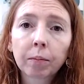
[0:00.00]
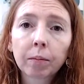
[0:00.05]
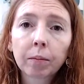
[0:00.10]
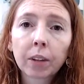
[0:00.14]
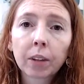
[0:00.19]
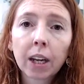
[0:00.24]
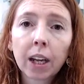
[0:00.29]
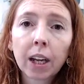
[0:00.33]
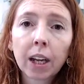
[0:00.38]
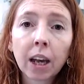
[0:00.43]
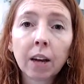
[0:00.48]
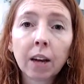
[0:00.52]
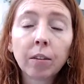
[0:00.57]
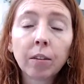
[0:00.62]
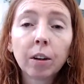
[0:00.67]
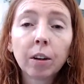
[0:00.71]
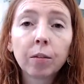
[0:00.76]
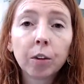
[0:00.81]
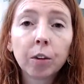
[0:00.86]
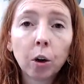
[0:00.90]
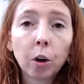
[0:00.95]
level
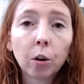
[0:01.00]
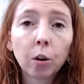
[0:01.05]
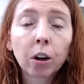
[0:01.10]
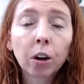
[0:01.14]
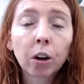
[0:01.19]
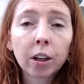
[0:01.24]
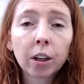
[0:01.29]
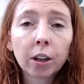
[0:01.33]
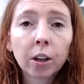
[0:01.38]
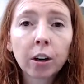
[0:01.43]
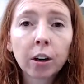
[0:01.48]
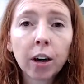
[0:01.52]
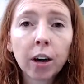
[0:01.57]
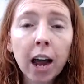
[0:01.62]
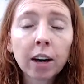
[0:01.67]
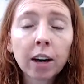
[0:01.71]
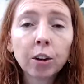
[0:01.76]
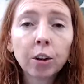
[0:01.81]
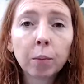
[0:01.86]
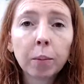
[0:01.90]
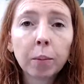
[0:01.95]
of yoga you're
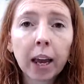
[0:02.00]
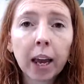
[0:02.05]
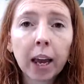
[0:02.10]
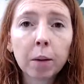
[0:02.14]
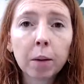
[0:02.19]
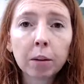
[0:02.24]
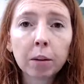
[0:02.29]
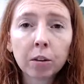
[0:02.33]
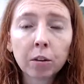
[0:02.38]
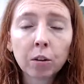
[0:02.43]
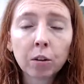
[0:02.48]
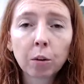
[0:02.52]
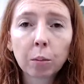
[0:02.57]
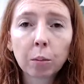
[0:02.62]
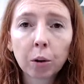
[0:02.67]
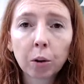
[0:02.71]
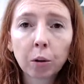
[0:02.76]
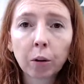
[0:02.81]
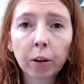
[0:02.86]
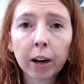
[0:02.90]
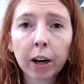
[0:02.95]
at, you'll be able to do the
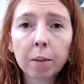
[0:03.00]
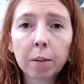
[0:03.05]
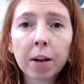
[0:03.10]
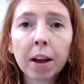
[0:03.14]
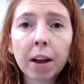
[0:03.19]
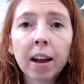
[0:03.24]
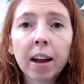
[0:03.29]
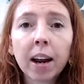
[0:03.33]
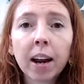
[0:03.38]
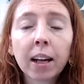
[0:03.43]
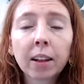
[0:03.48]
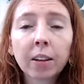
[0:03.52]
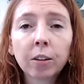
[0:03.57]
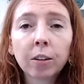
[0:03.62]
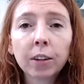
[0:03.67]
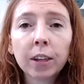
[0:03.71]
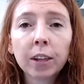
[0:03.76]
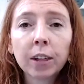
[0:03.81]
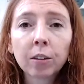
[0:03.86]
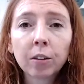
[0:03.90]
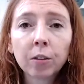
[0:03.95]
program. And the
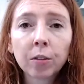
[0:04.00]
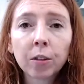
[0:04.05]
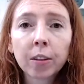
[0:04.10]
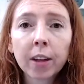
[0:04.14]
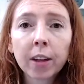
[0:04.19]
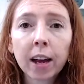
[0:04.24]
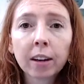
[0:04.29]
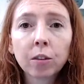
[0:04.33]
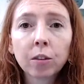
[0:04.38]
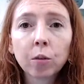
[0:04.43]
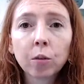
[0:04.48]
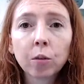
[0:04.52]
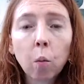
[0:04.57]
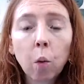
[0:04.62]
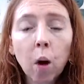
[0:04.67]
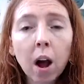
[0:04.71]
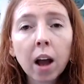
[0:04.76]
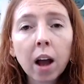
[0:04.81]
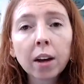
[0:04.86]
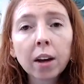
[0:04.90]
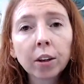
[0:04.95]
reason for that is,
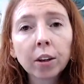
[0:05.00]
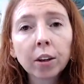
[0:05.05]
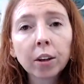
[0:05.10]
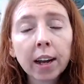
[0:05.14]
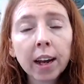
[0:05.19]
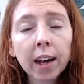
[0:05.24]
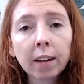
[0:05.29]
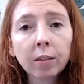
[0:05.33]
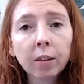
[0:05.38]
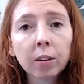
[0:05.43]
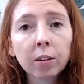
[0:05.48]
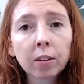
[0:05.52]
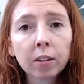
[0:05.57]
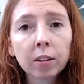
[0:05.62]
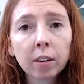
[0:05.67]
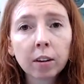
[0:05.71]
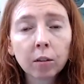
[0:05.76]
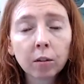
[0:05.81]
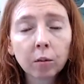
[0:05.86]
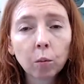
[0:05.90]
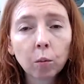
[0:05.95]
one, you're going to have those
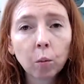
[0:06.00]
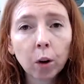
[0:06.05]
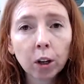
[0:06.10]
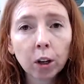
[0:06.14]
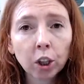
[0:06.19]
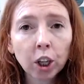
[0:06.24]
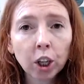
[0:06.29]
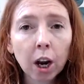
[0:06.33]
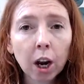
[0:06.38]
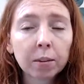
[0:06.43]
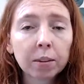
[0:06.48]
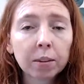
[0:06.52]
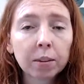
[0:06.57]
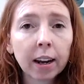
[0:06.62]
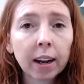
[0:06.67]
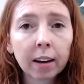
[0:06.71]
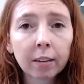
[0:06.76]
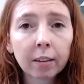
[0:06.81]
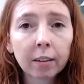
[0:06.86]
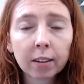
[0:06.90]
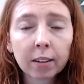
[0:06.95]
workshops in
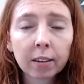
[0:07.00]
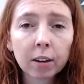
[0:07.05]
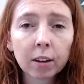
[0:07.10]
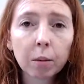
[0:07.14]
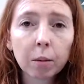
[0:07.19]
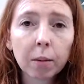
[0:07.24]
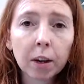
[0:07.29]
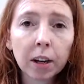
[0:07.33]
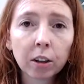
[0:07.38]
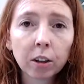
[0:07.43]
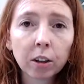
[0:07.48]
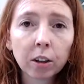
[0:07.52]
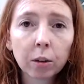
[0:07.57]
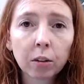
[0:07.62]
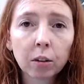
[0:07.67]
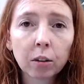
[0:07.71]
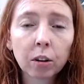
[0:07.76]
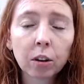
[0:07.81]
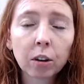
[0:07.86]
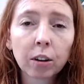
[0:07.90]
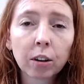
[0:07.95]
every single module to
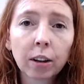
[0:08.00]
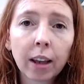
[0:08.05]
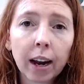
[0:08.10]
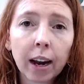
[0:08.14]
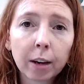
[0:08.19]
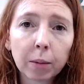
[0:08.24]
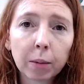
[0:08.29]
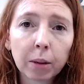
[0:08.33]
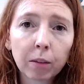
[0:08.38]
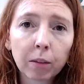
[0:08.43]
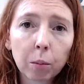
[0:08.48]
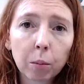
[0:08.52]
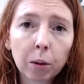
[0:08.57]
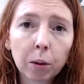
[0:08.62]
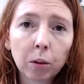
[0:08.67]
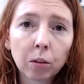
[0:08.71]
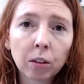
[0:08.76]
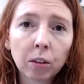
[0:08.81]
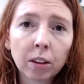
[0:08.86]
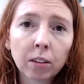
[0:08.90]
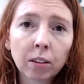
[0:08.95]
learn alignment of the
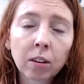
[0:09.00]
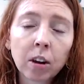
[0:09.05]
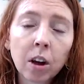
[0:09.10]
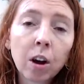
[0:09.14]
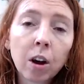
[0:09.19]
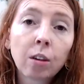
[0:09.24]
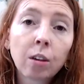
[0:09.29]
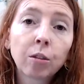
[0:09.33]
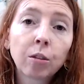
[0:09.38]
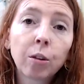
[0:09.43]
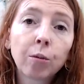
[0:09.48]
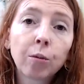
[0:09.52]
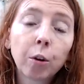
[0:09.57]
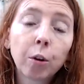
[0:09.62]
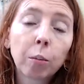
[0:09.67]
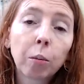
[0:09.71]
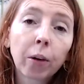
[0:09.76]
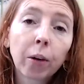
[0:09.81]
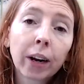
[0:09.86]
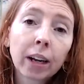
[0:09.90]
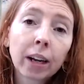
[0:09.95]
poses. So if you're
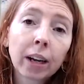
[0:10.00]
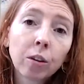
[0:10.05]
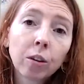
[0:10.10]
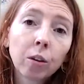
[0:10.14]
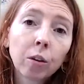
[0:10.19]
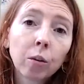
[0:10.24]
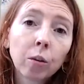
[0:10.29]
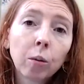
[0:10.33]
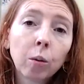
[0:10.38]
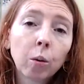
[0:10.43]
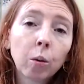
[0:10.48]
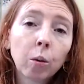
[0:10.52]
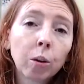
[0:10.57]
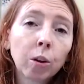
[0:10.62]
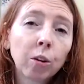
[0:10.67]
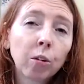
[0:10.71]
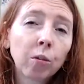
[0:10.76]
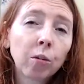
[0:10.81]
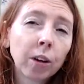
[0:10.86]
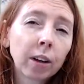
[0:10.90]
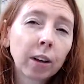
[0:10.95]
brand new or you
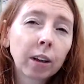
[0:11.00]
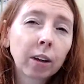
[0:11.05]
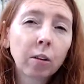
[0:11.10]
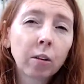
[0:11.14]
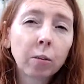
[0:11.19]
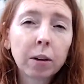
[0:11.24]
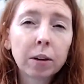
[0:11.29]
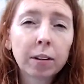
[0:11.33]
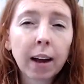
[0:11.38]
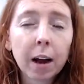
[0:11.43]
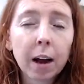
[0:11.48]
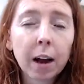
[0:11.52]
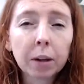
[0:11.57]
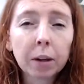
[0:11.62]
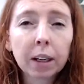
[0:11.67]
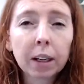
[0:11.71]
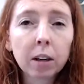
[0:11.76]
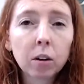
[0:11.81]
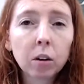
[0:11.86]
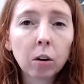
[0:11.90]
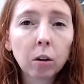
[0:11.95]
feel like you've been dabbling
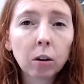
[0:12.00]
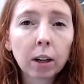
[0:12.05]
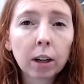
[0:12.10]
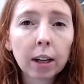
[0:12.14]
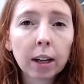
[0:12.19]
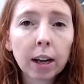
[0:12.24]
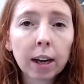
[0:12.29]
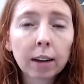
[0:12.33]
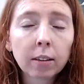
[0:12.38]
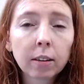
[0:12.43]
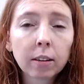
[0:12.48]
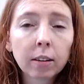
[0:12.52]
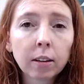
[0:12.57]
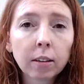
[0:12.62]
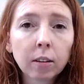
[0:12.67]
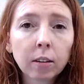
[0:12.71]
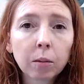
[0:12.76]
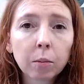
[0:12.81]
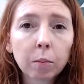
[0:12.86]
in yoga classes